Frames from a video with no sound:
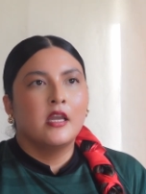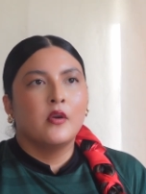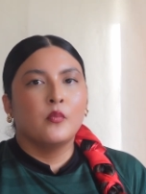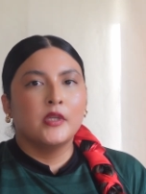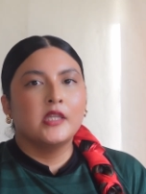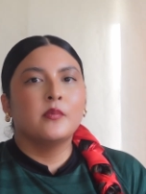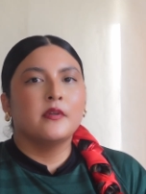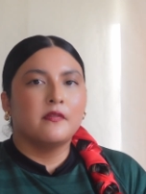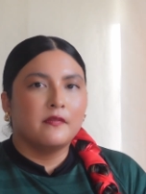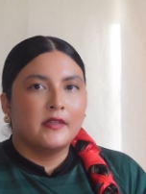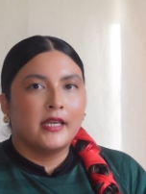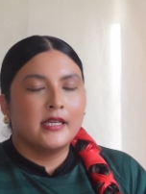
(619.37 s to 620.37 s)
really
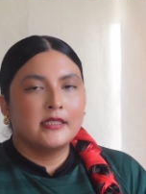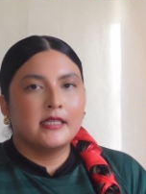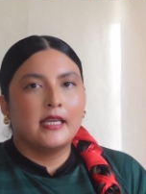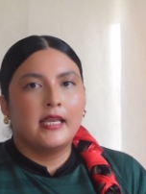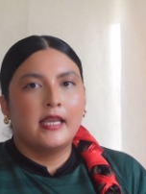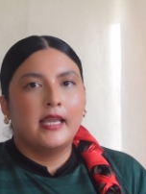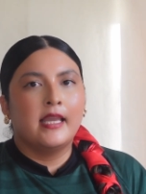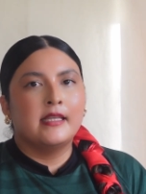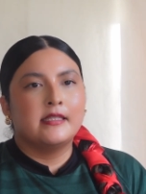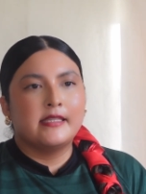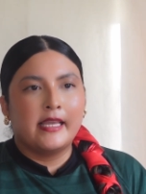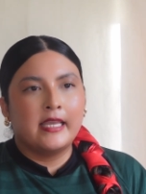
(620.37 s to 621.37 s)
reflect
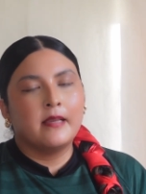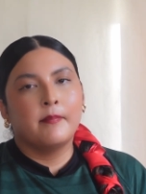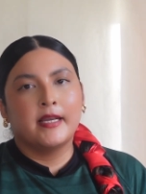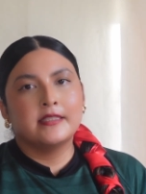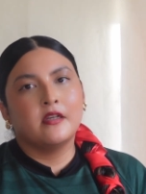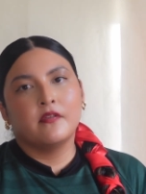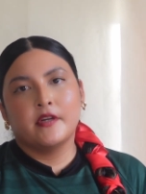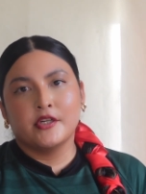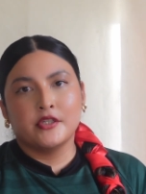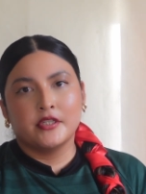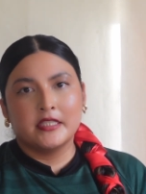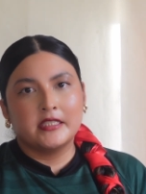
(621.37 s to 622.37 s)
and take my self-care journey